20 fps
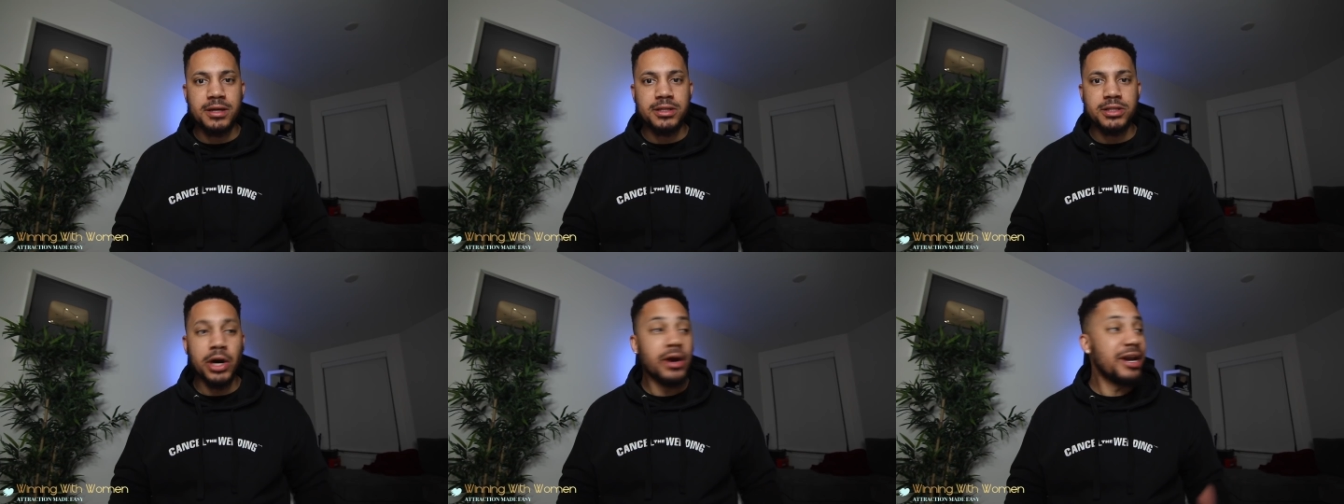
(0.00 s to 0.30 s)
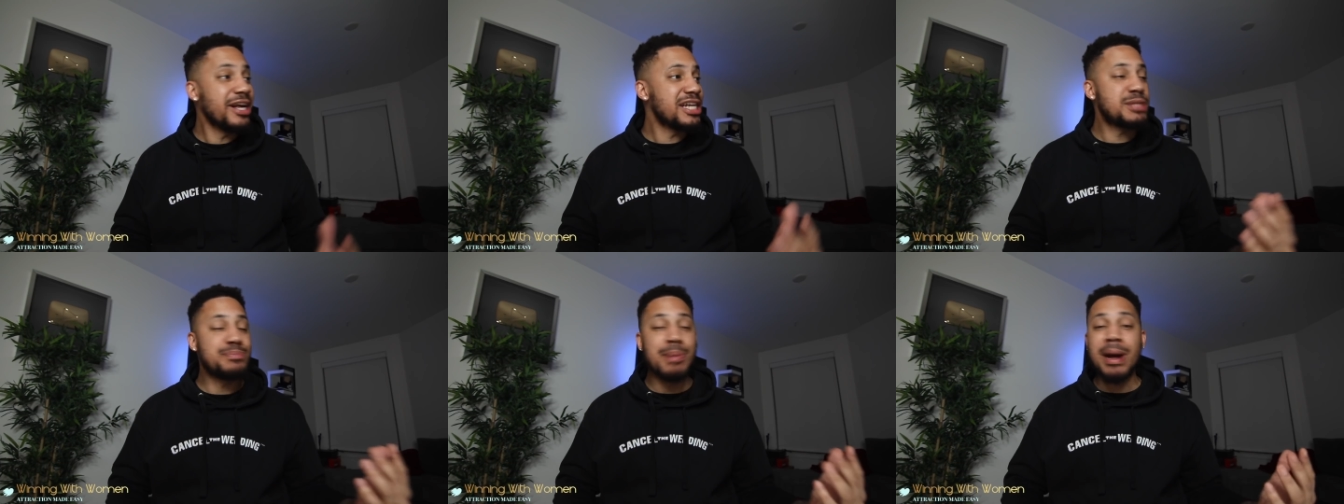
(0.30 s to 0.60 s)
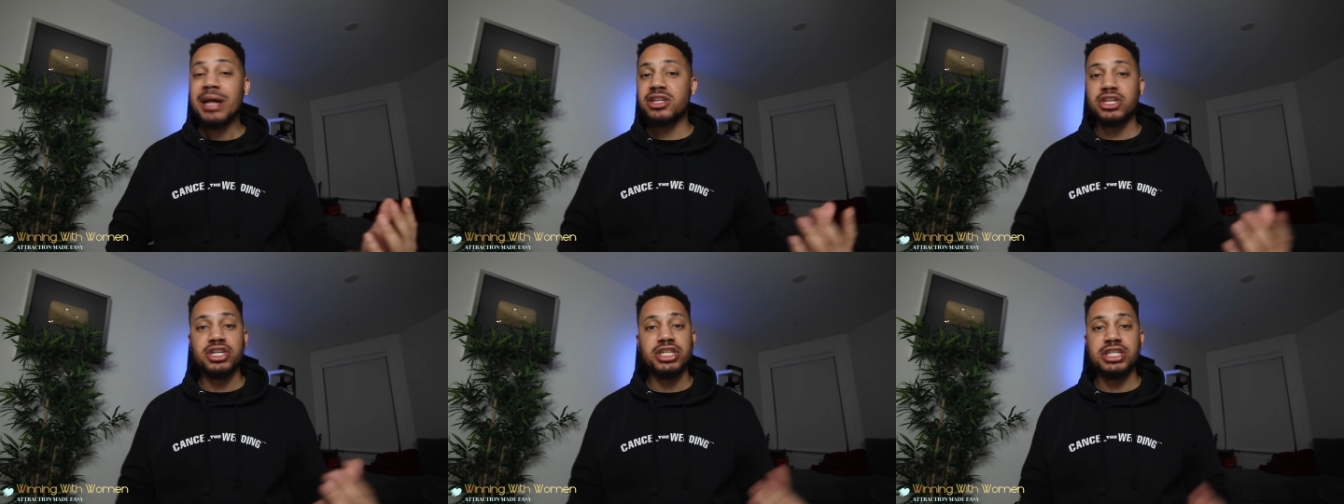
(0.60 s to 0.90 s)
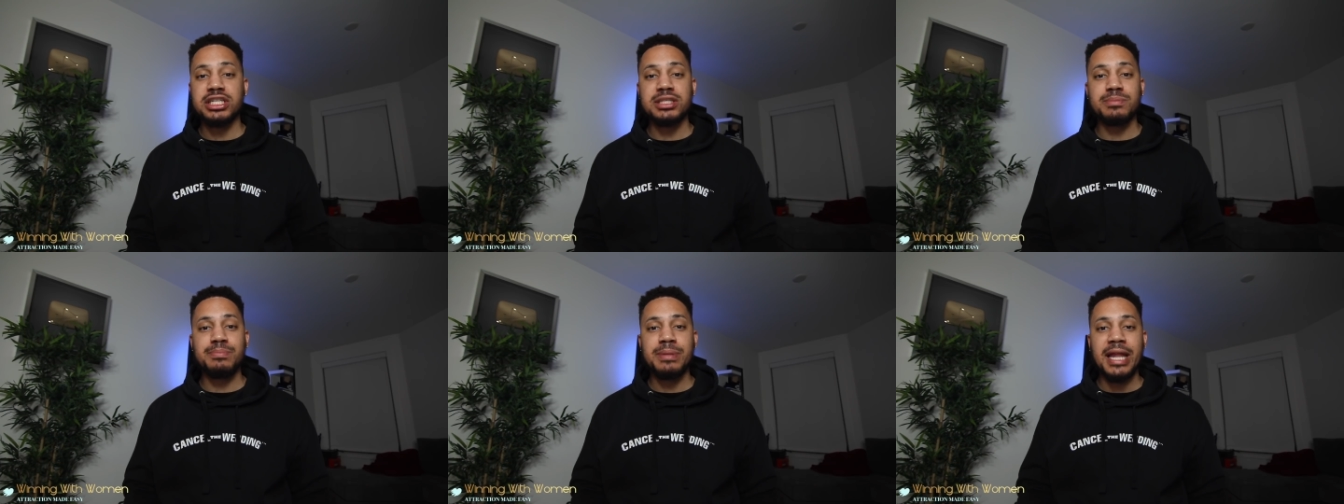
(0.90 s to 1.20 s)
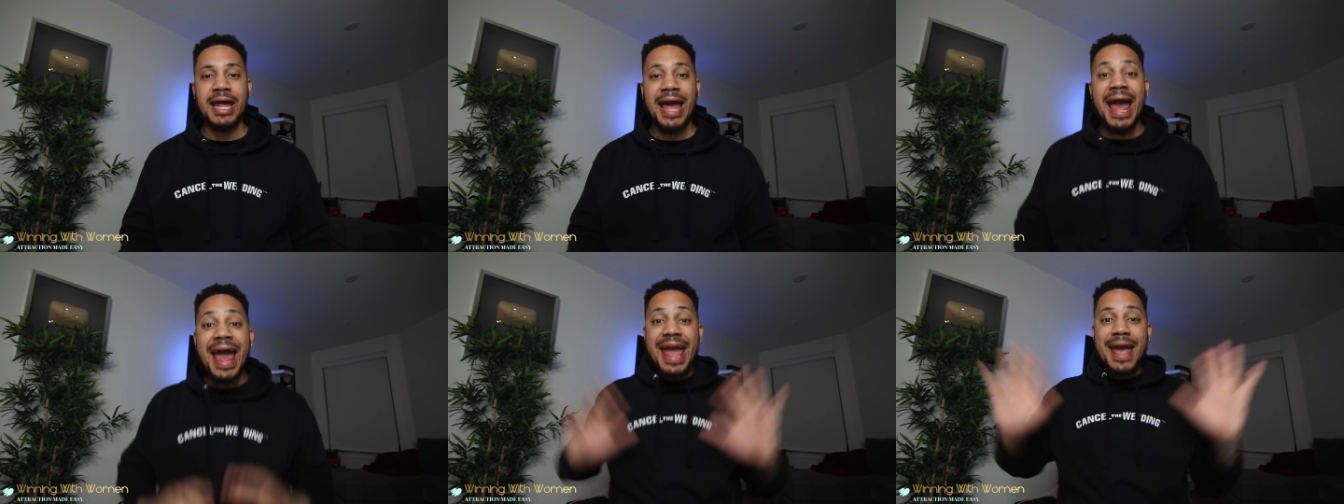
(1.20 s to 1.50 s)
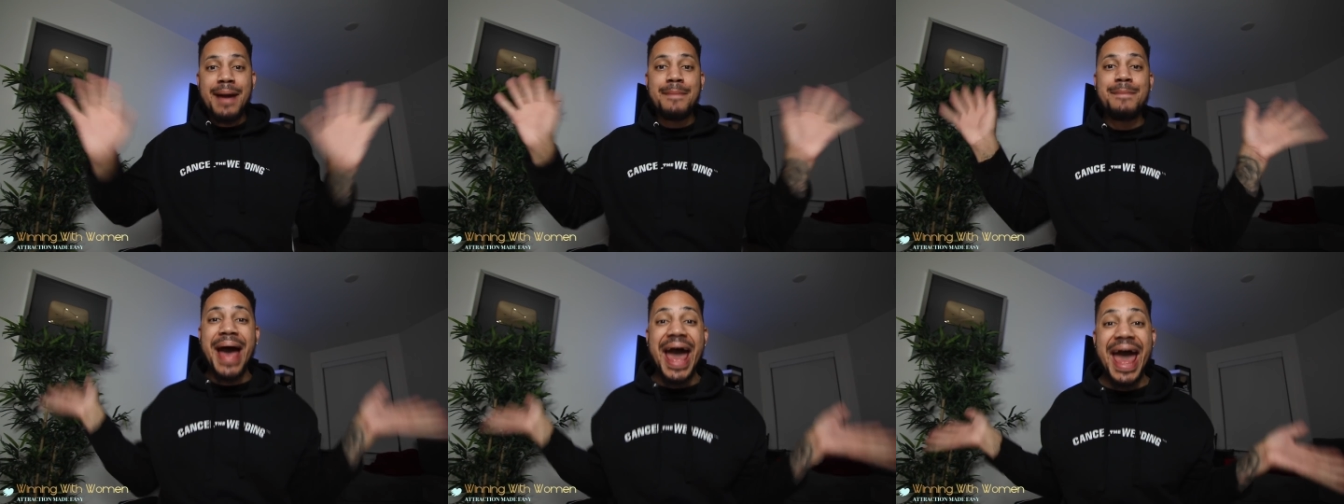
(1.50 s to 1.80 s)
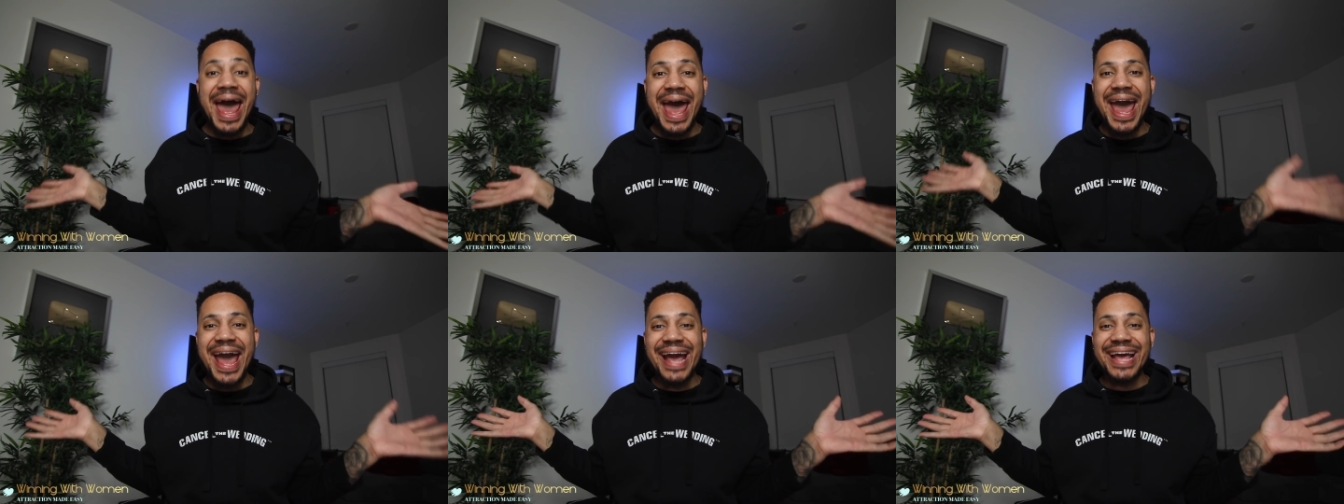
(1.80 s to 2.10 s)
Don't expect her to just be like, hey, I'm
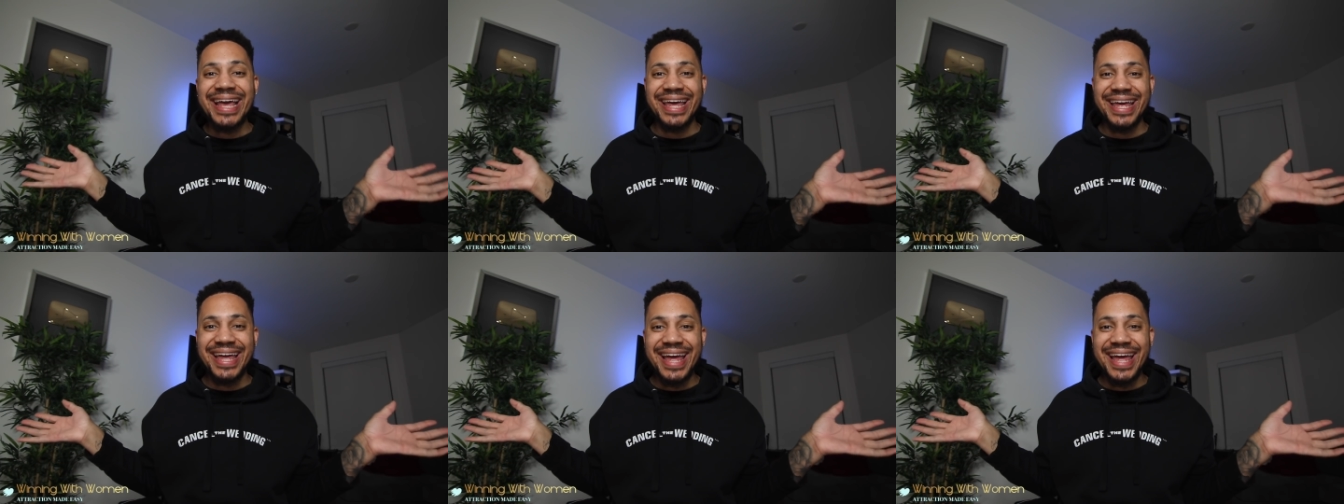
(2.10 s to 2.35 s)
back.